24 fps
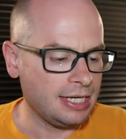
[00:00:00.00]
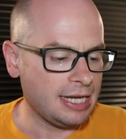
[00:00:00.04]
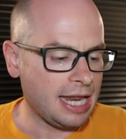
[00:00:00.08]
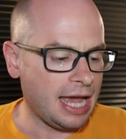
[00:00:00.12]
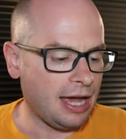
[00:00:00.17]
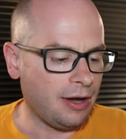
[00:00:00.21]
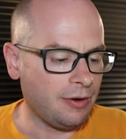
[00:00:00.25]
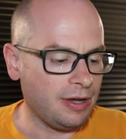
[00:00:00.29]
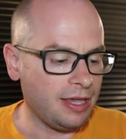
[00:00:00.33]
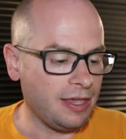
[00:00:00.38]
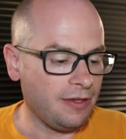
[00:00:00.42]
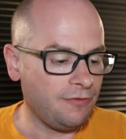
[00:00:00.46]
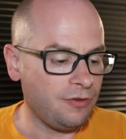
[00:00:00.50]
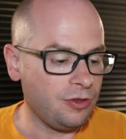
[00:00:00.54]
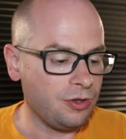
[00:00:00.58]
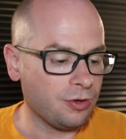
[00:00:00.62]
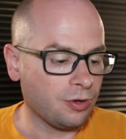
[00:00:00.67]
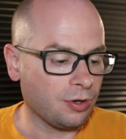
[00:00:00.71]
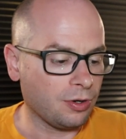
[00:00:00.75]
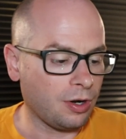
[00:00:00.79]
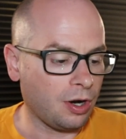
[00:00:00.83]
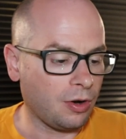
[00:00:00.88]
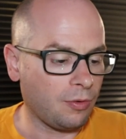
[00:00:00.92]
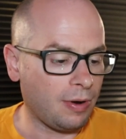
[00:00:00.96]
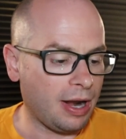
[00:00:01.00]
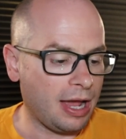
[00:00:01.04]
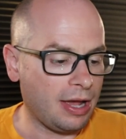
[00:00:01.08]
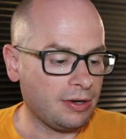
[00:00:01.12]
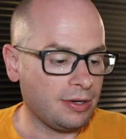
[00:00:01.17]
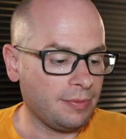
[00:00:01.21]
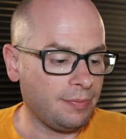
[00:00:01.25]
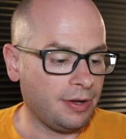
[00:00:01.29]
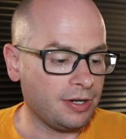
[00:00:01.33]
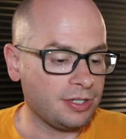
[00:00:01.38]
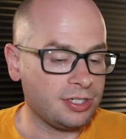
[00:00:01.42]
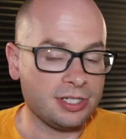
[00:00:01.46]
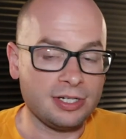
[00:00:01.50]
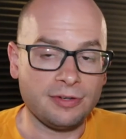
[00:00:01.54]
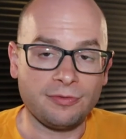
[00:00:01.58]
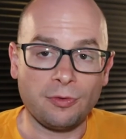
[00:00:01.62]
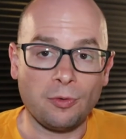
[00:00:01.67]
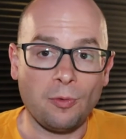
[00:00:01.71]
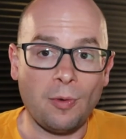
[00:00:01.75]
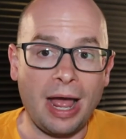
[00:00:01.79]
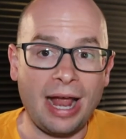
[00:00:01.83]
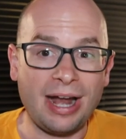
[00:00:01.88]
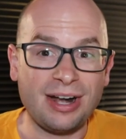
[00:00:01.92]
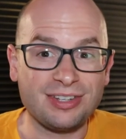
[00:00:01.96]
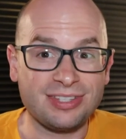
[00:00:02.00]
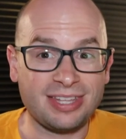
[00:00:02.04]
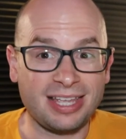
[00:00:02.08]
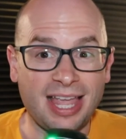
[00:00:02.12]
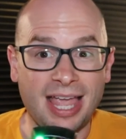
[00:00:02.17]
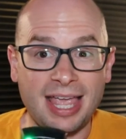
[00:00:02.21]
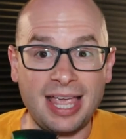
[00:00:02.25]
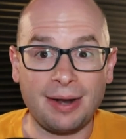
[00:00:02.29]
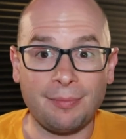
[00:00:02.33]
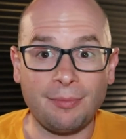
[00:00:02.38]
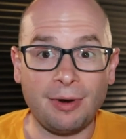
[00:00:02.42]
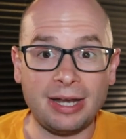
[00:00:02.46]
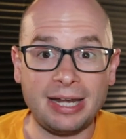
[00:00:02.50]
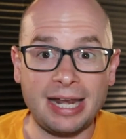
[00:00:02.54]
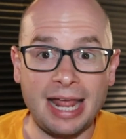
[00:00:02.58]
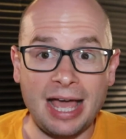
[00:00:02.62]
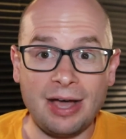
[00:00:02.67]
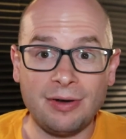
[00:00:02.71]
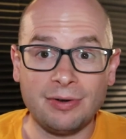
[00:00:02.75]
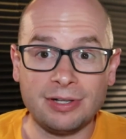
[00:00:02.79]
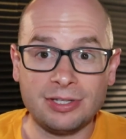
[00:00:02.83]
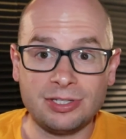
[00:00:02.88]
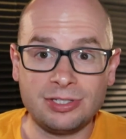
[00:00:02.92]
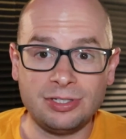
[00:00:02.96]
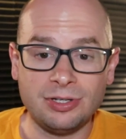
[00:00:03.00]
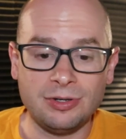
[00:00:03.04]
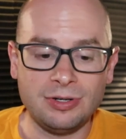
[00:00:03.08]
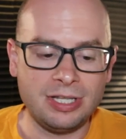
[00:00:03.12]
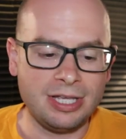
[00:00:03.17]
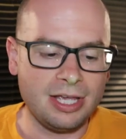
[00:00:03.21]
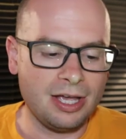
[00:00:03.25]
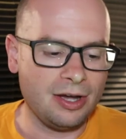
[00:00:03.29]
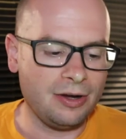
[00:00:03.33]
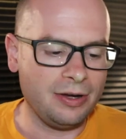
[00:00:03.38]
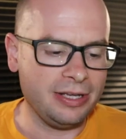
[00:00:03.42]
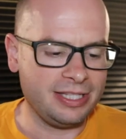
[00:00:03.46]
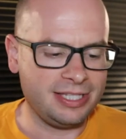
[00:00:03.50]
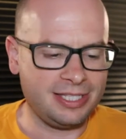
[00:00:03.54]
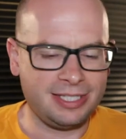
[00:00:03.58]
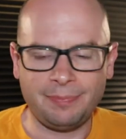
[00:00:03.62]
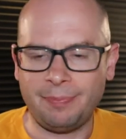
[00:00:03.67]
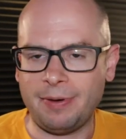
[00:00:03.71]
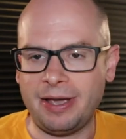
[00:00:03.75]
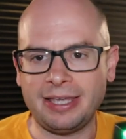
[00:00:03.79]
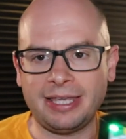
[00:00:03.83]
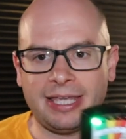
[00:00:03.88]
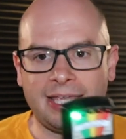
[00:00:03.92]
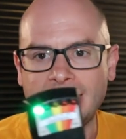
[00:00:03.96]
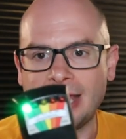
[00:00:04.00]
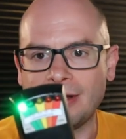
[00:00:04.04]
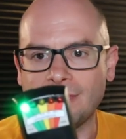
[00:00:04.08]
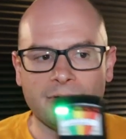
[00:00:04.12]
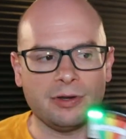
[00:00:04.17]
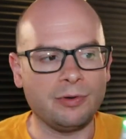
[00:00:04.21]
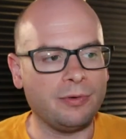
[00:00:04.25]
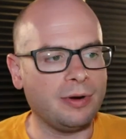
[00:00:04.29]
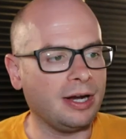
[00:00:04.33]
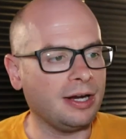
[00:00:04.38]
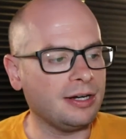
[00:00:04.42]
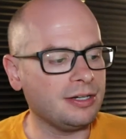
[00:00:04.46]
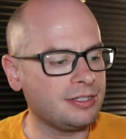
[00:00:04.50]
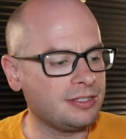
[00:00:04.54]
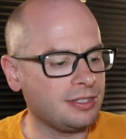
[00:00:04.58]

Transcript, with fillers: Now, if you're around a bunch of different wires like I am right now in a studio, it's spiking everywhere.